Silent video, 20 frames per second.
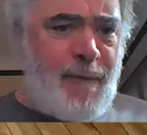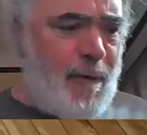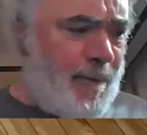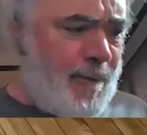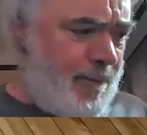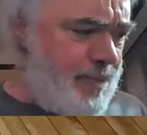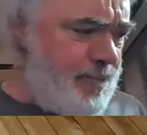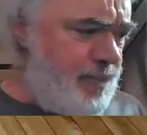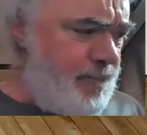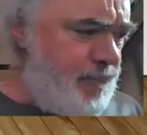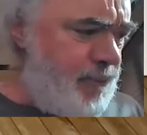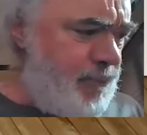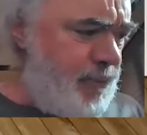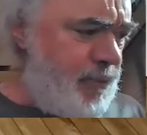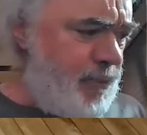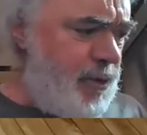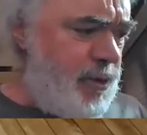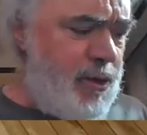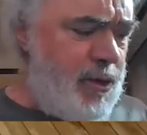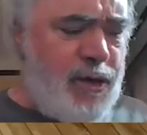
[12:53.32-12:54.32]
Um,
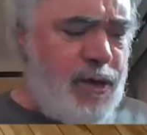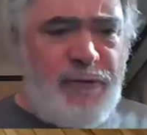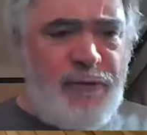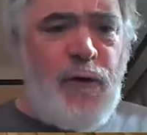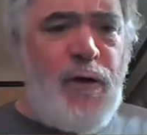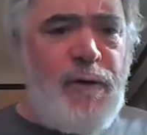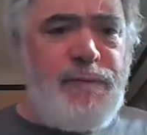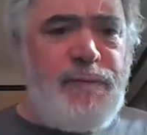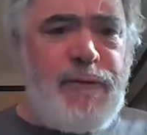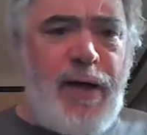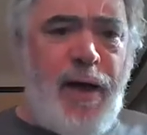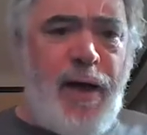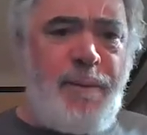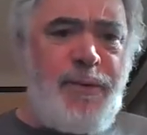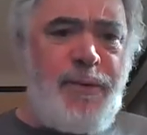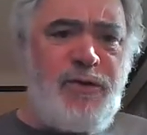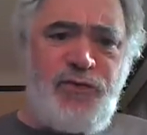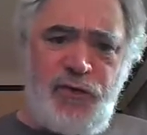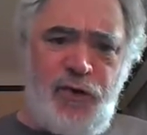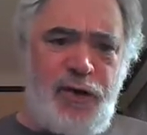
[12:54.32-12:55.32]
he fought.
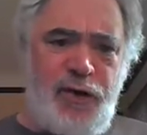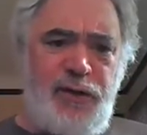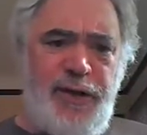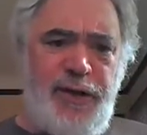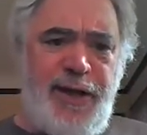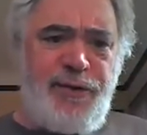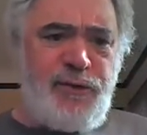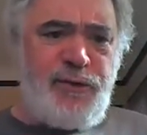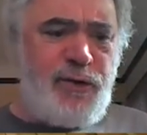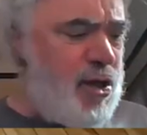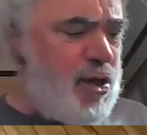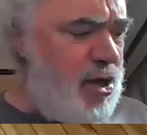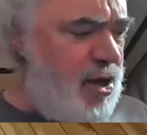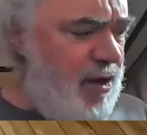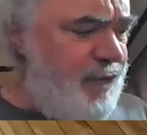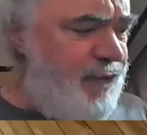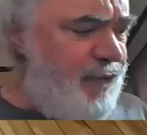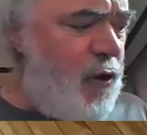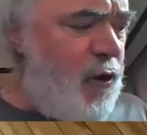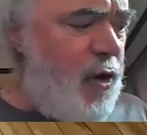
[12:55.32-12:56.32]
I'm going to start later.
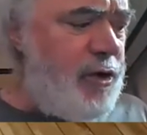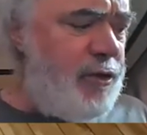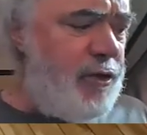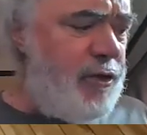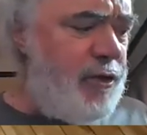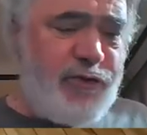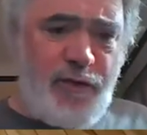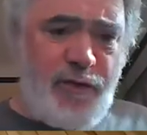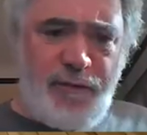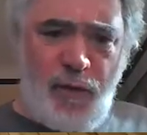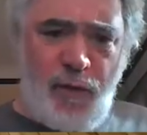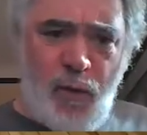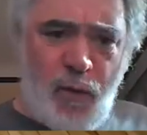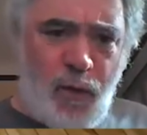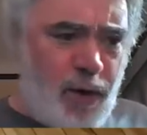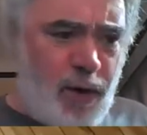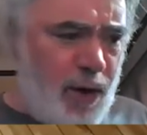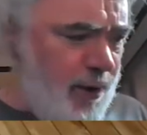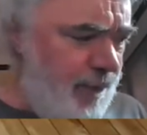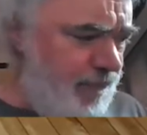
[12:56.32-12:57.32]
He fought in the Civil
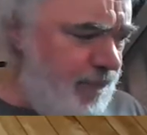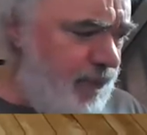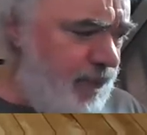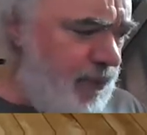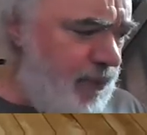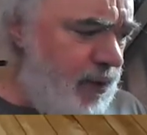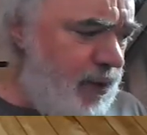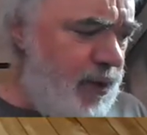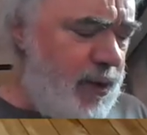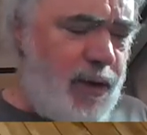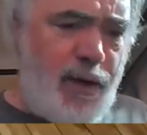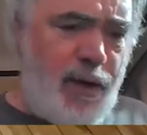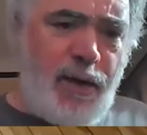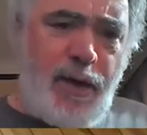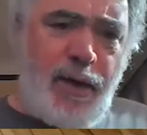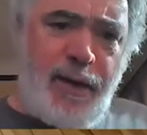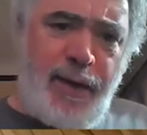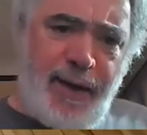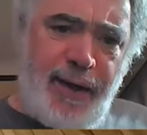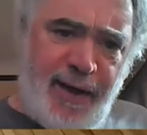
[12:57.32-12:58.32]
War
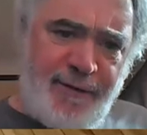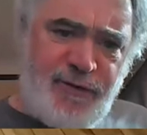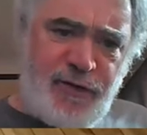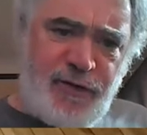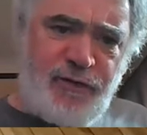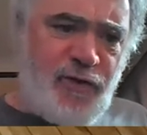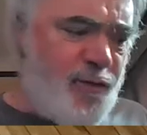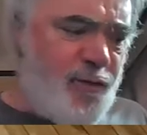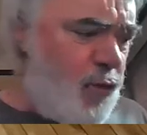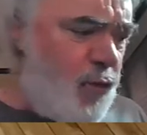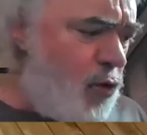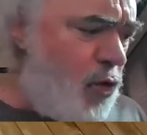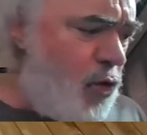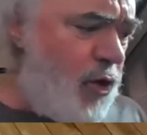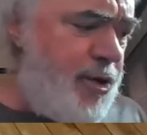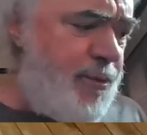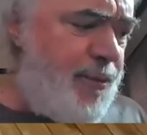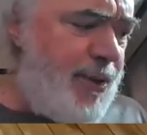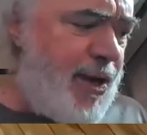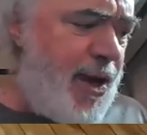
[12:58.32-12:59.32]
after the Civil
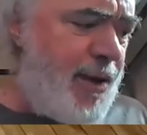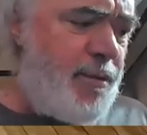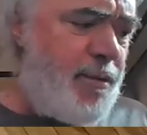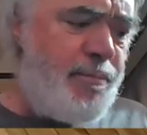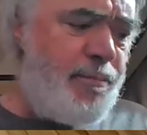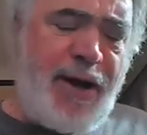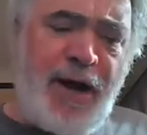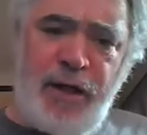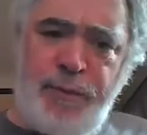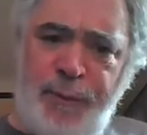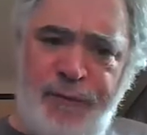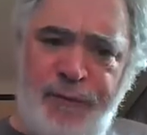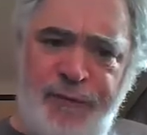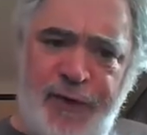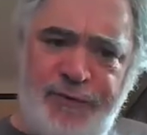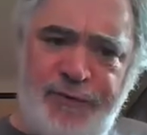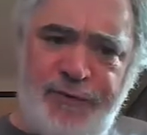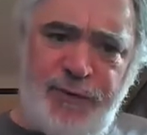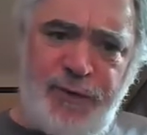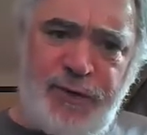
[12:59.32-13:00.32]
War, he became a math
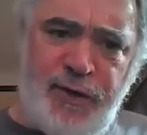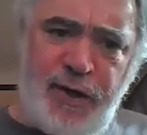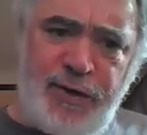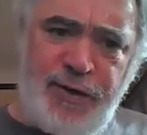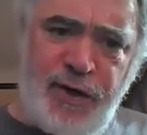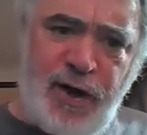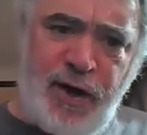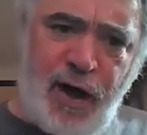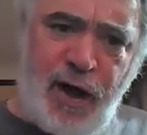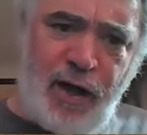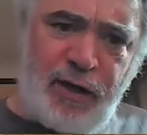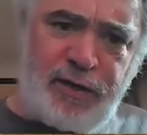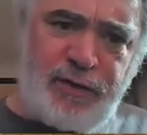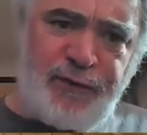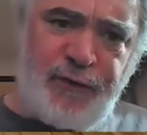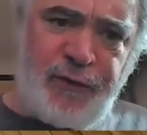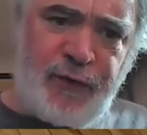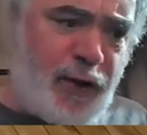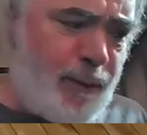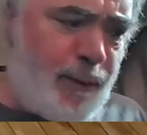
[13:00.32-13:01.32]
professor at Kenyon
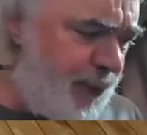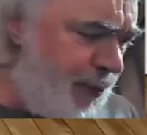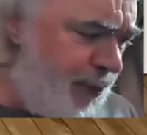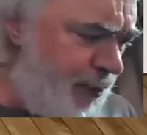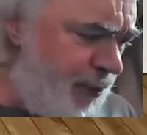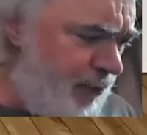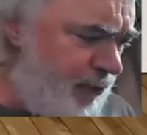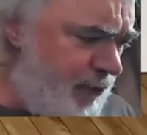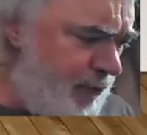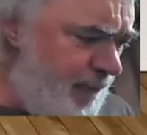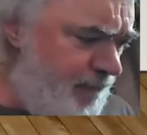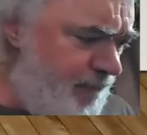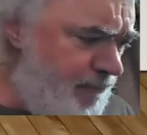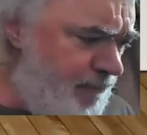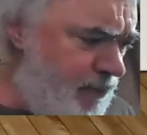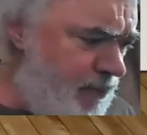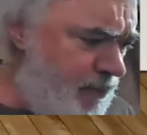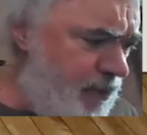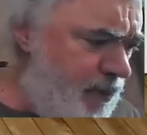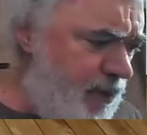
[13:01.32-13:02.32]
College for a couple years.
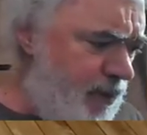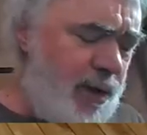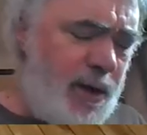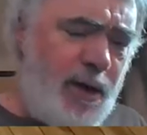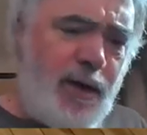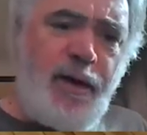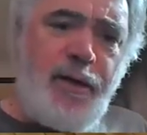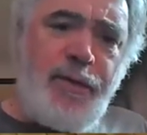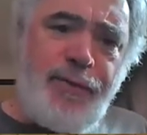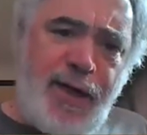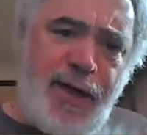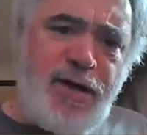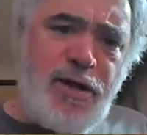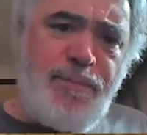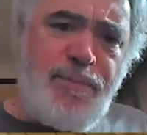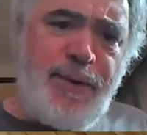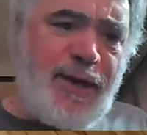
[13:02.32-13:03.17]
Then he